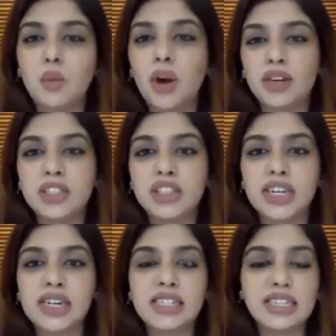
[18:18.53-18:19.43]
water
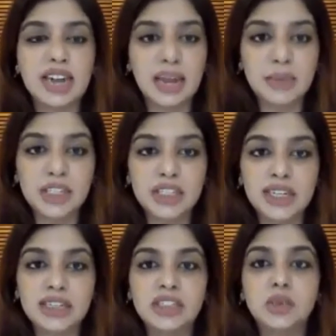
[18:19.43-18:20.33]
change, climate
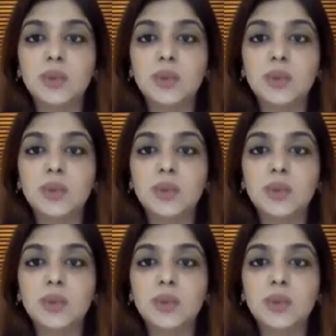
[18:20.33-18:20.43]
change,